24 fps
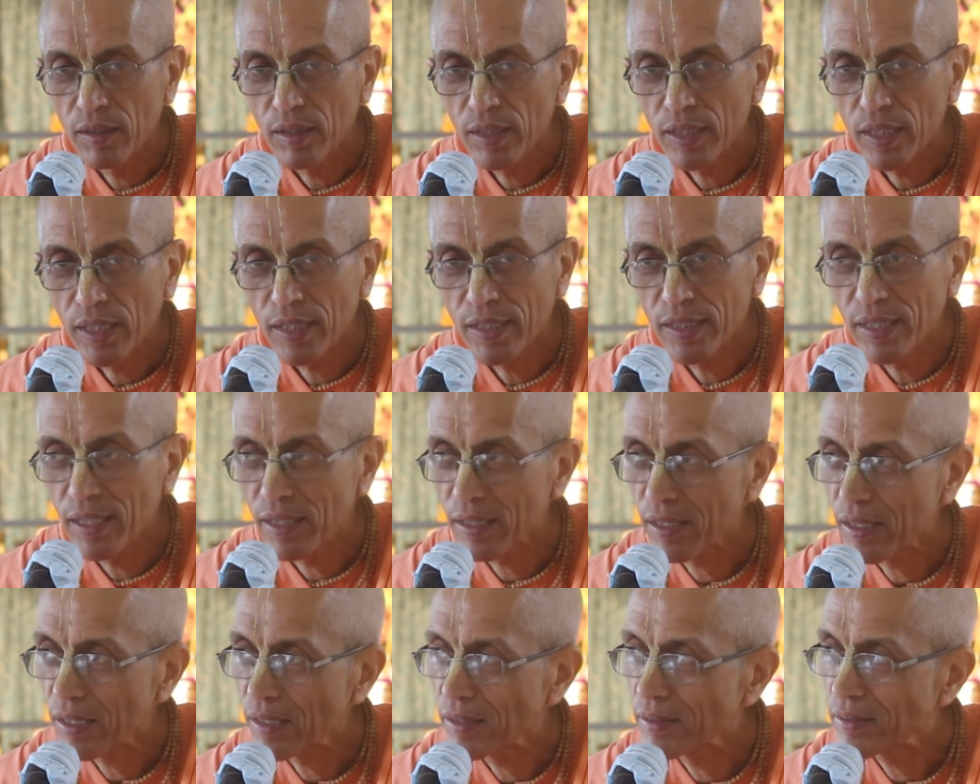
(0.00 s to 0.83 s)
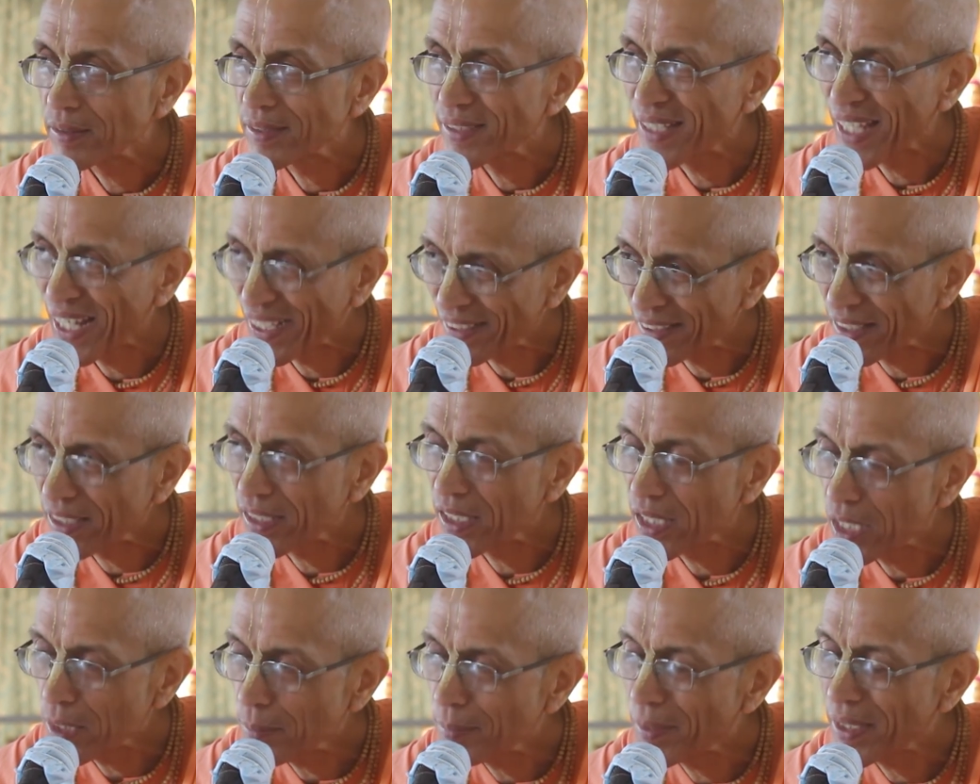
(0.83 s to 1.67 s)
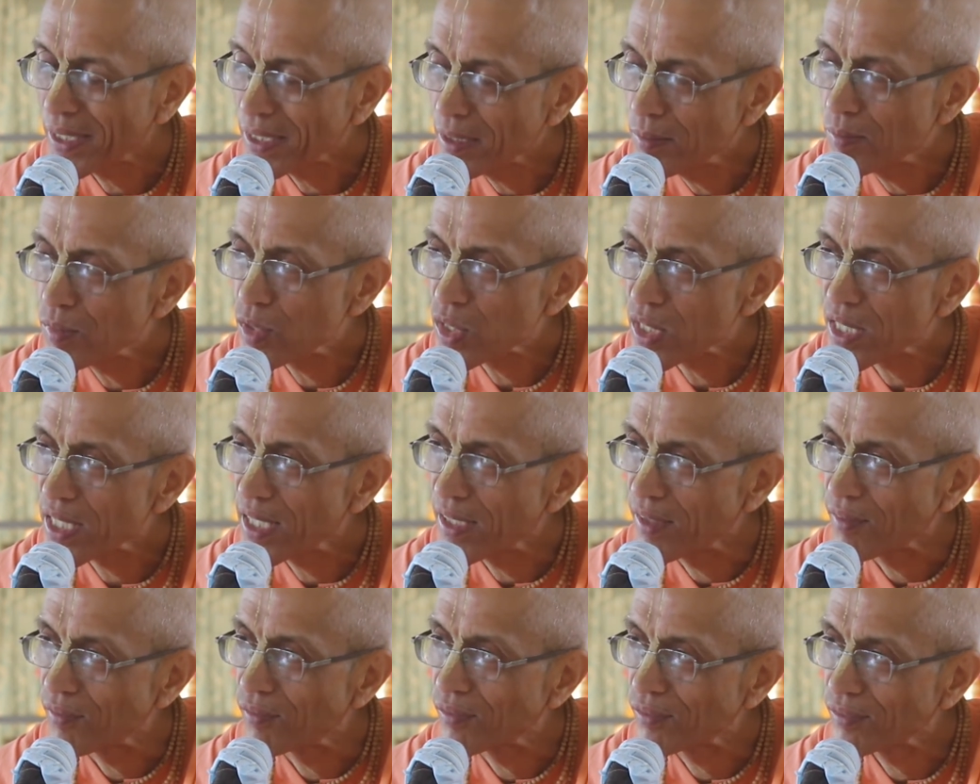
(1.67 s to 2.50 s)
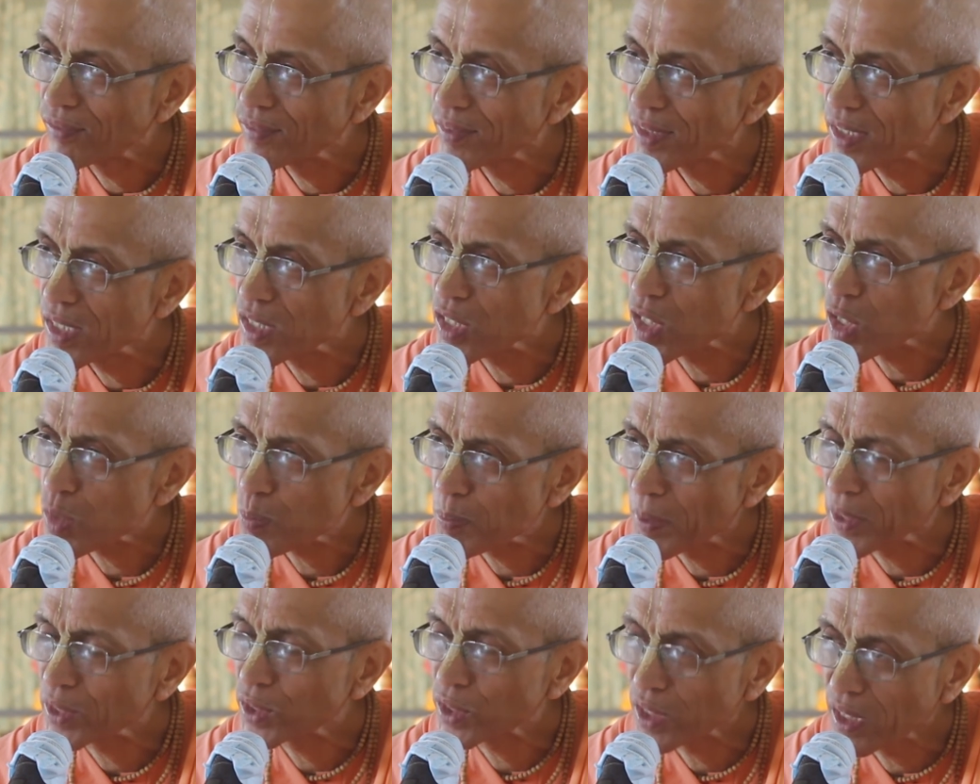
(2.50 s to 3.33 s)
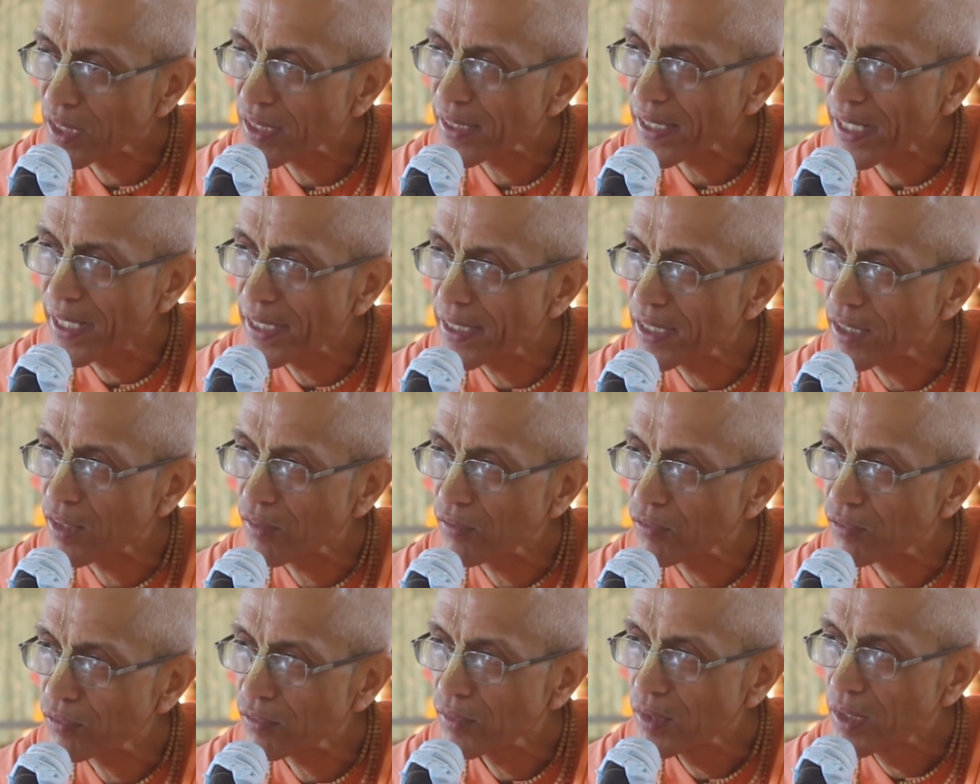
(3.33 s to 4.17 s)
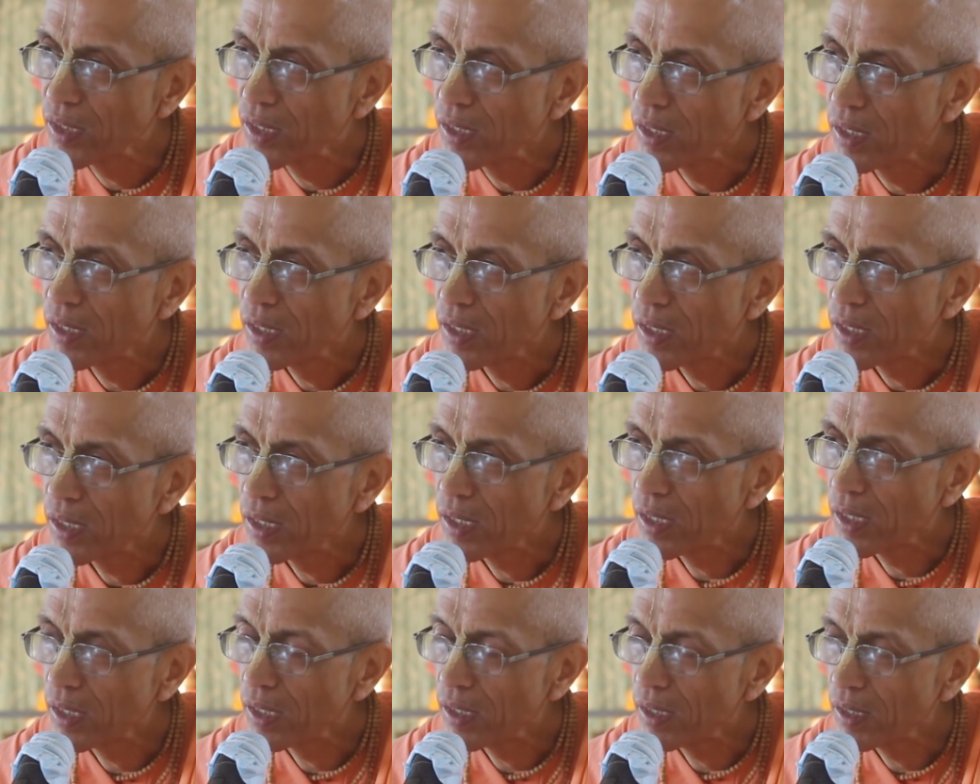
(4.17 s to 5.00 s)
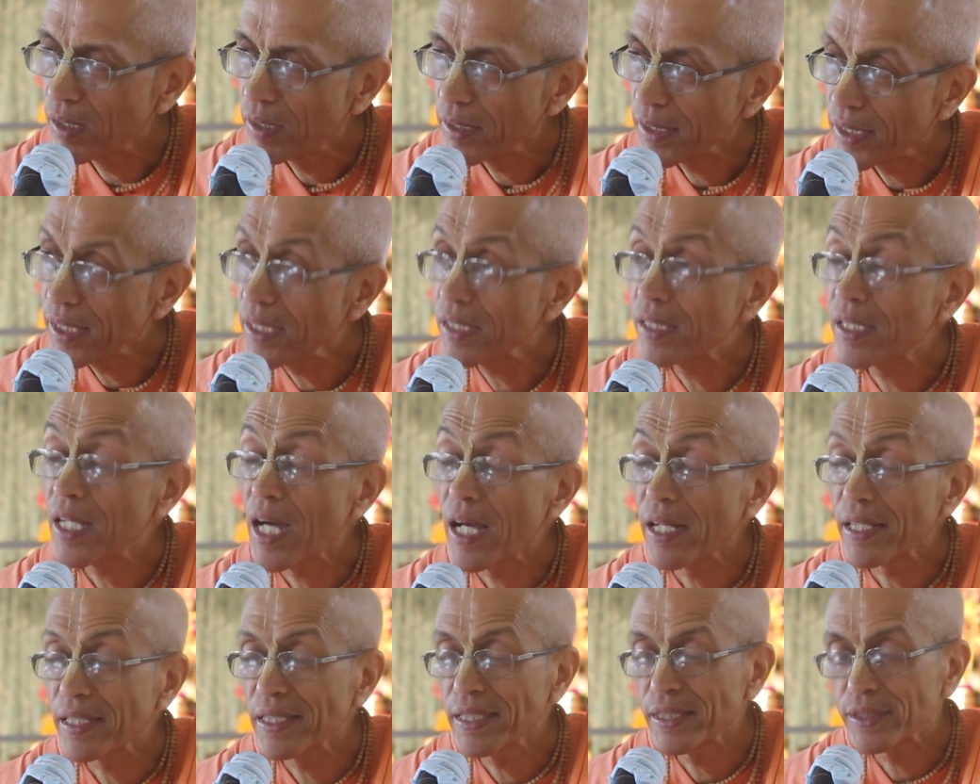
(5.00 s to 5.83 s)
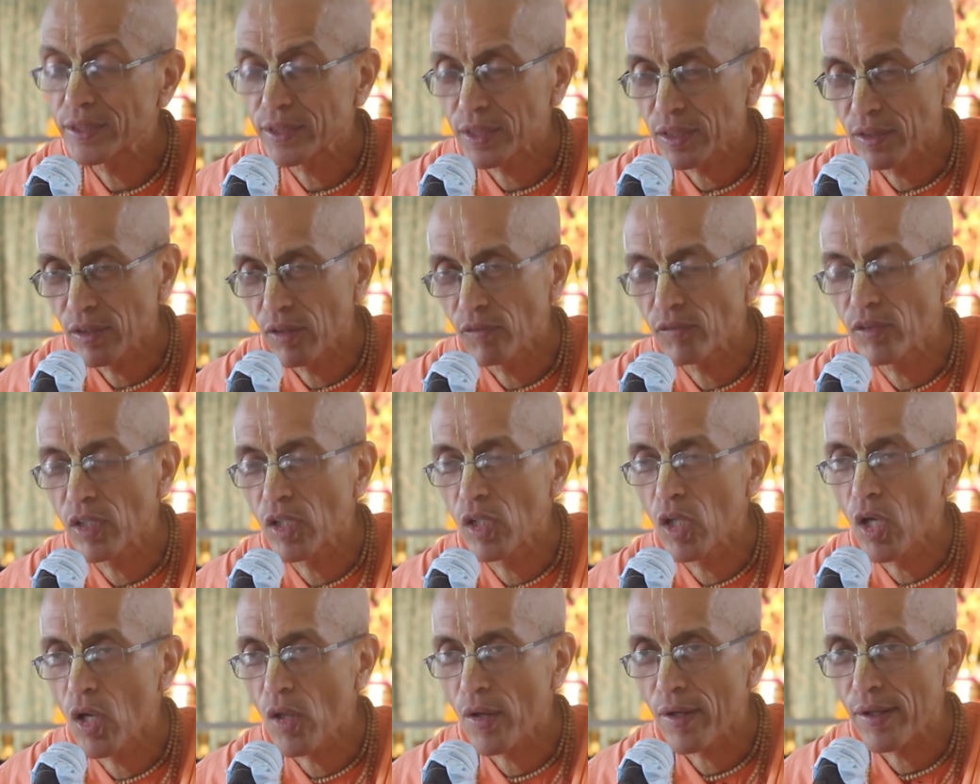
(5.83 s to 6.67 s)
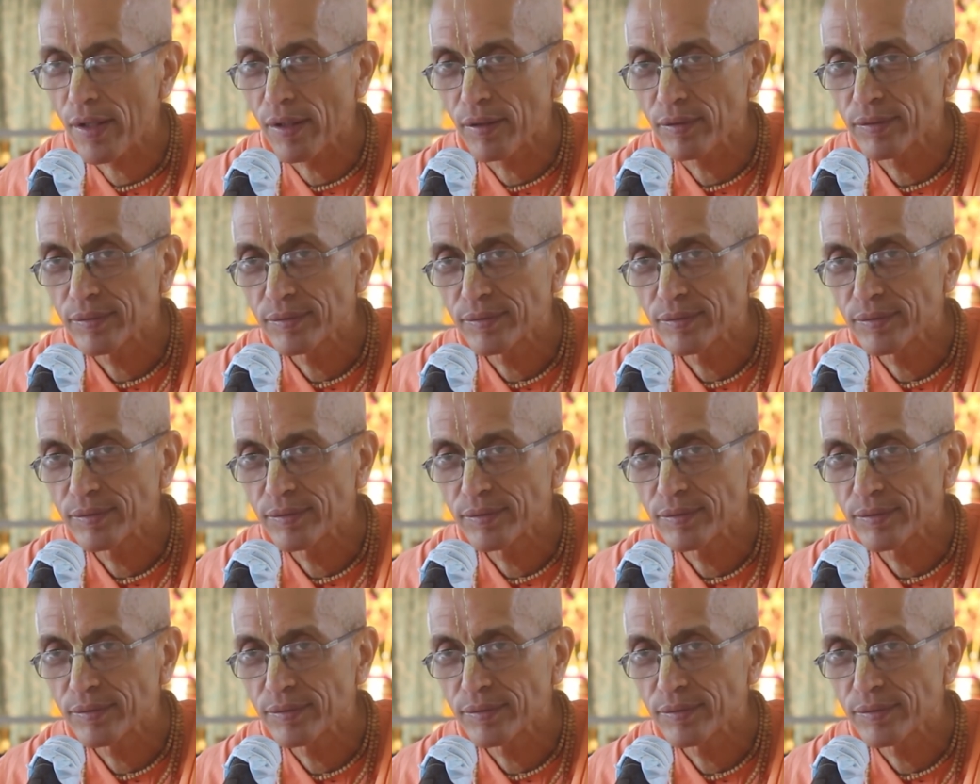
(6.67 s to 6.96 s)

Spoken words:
in a category by himself. He is a special kind of incarnation of the Lord.